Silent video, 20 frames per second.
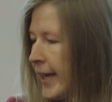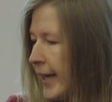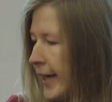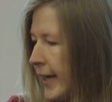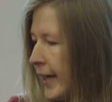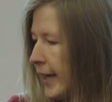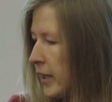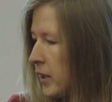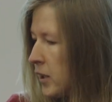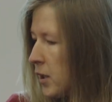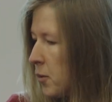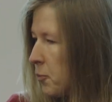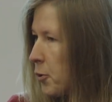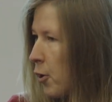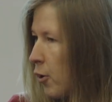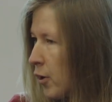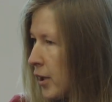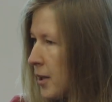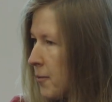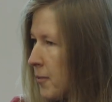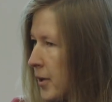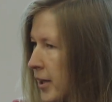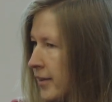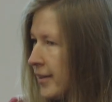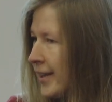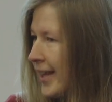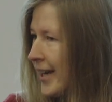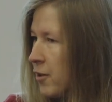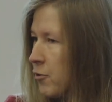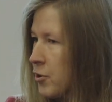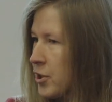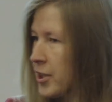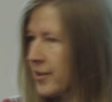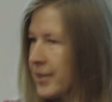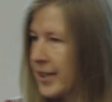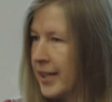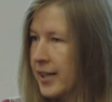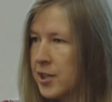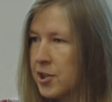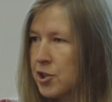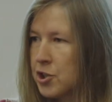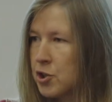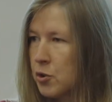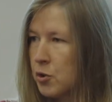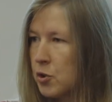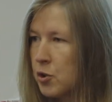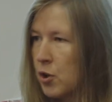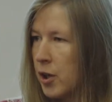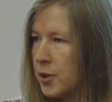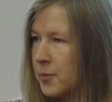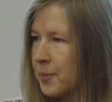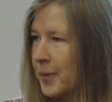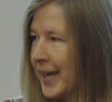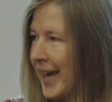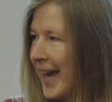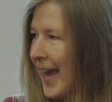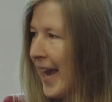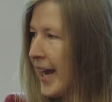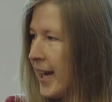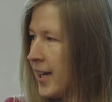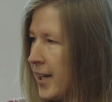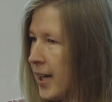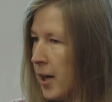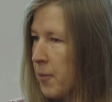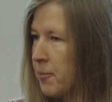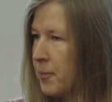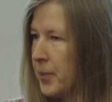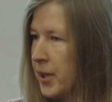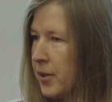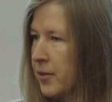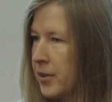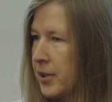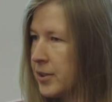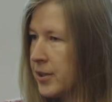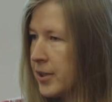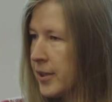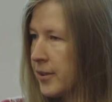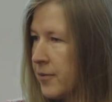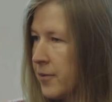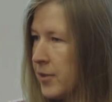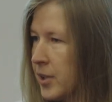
In programming languages, there should not be any ambiguity.